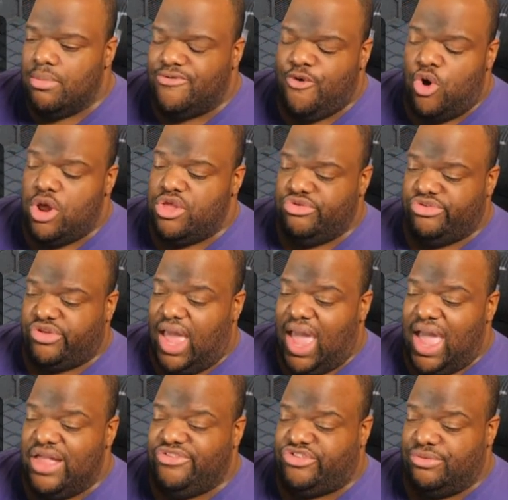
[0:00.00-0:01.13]
Before you is a
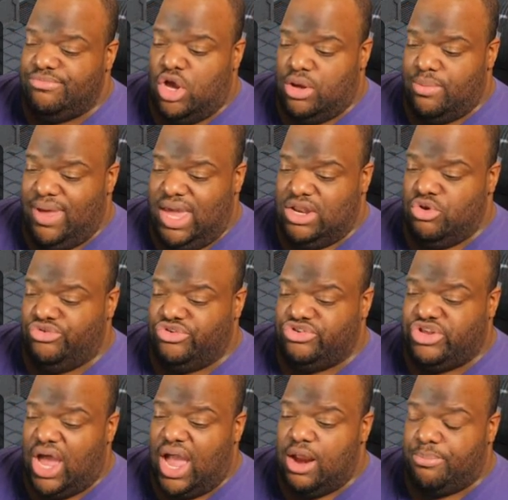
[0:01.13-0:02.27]
handsome young man whose
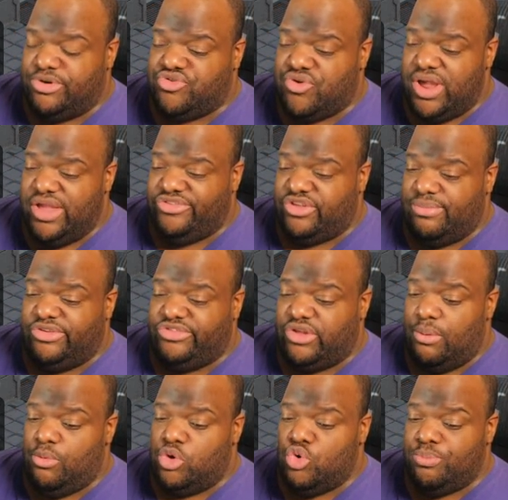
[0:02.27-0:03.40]
attire portrays him as
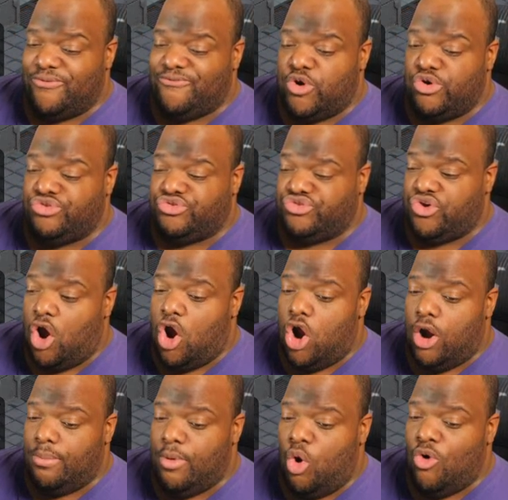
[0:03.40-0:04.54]
someone who prefers
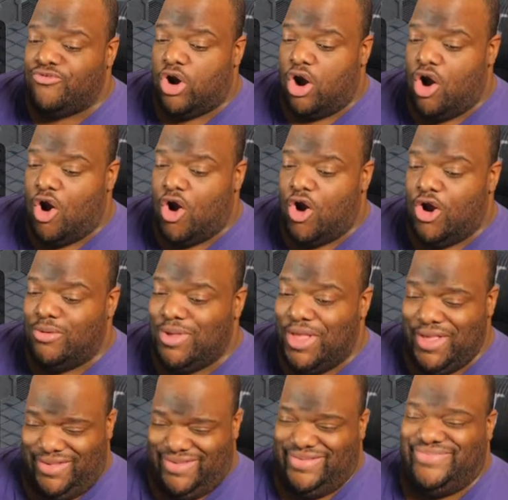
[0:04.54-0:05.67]
charm over harm.
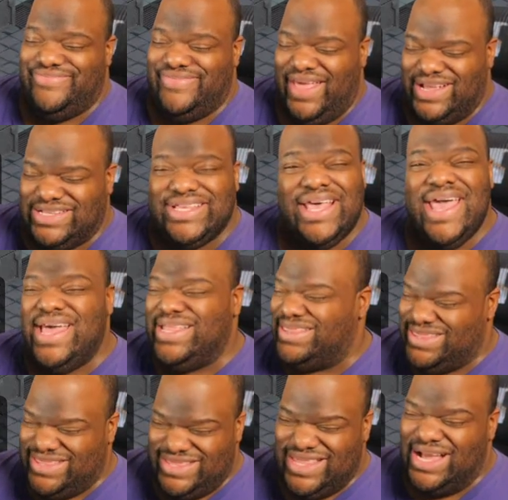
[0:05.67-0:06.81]
That's
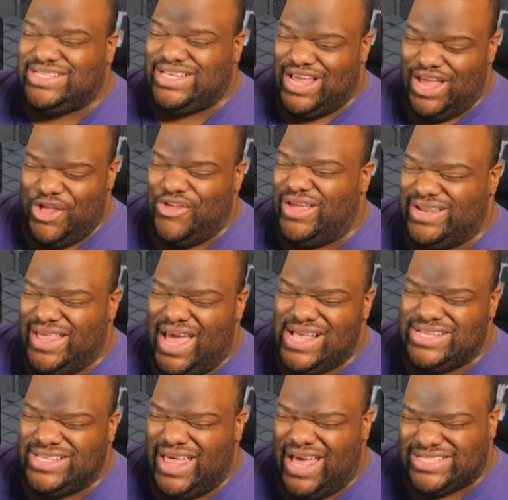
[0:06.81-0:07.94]
that's it.
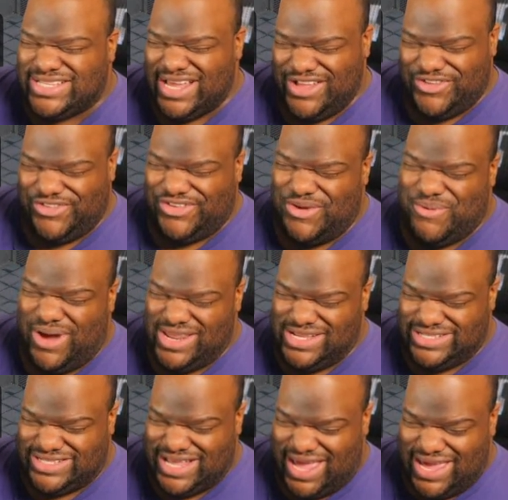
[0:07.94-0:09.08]
That, that's an interesting way
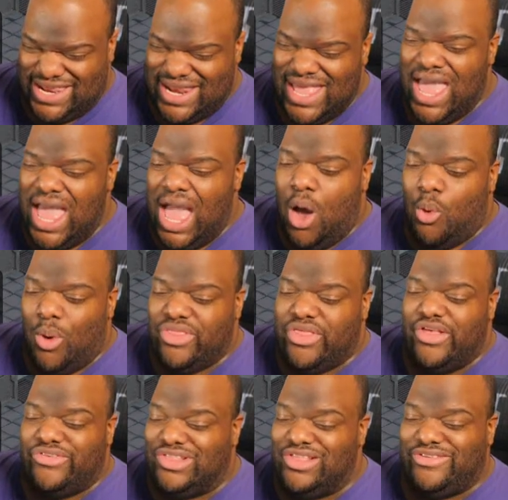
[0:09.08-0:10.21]
to say it.
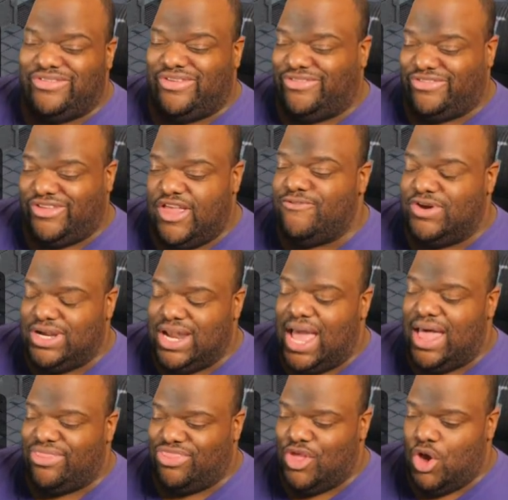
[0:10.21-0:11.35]
Whether his looks deceive or
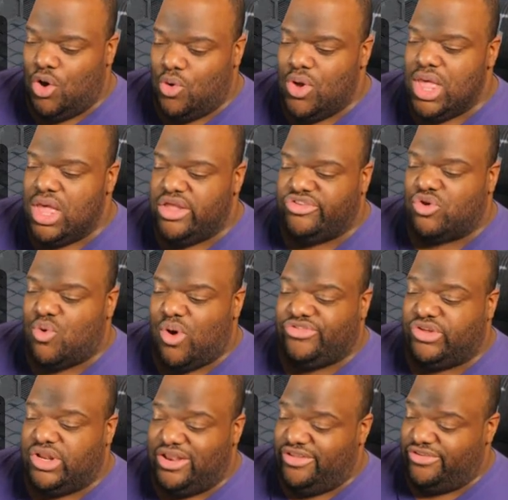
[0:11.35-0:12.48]
not, though, is a
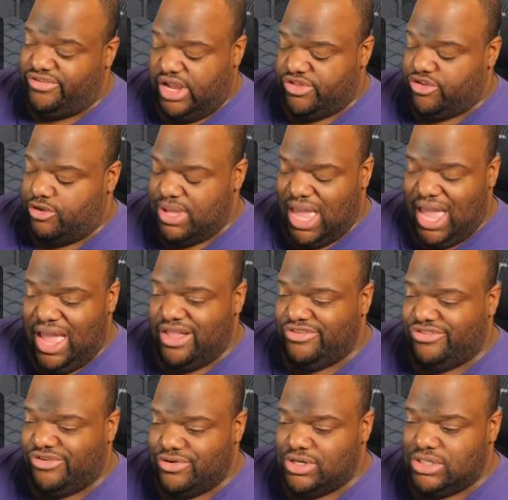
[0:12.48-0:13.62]
question that is yet to be
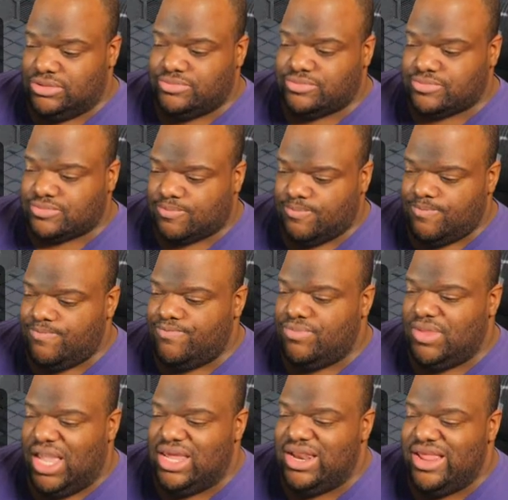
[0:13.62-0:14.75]
answered.
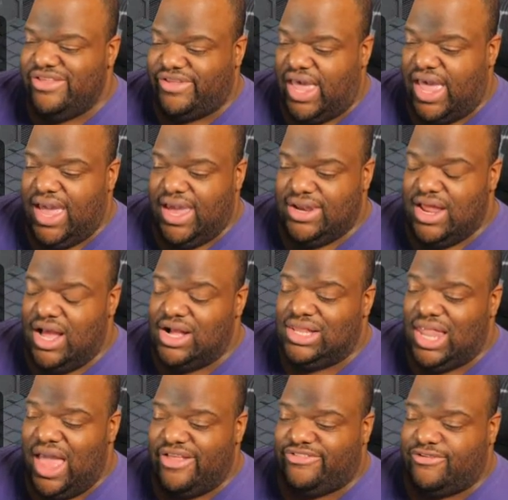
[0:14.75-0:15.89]
In his hand, a
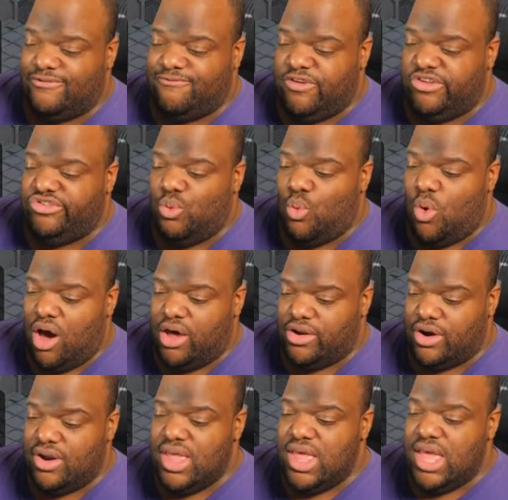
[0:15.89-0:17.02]
glass of fizzy
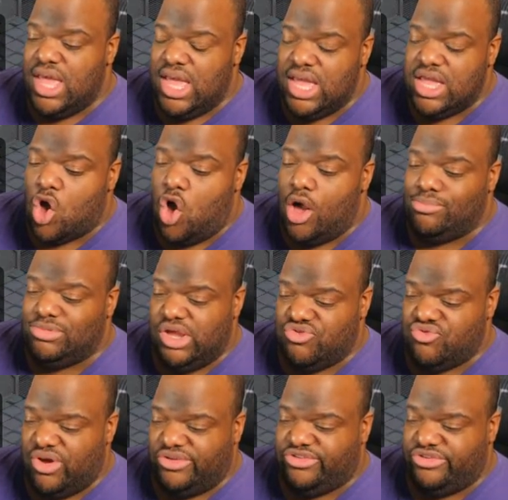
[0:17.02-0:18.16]
water, he calmly
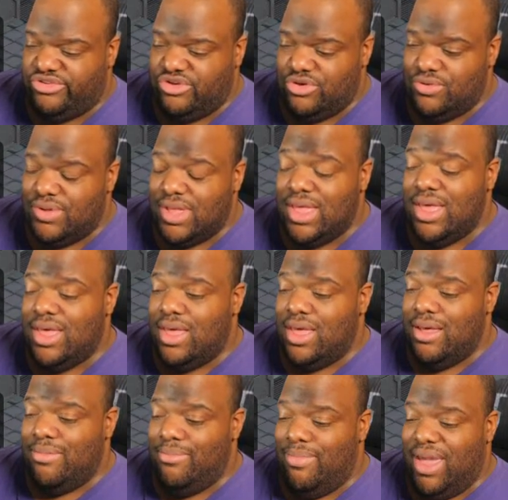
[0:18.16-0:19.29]
addresses you.
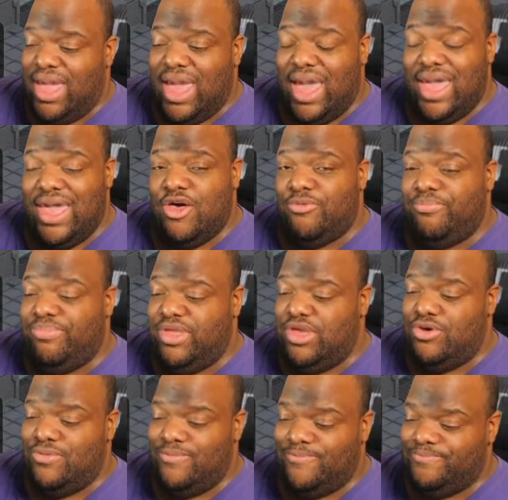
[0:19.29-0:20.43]
May I help
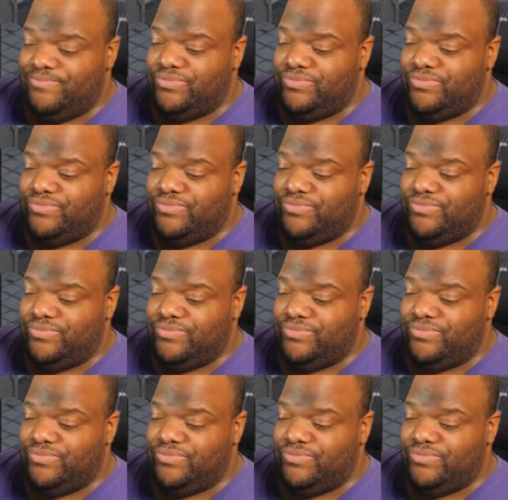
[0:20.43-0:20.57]
you?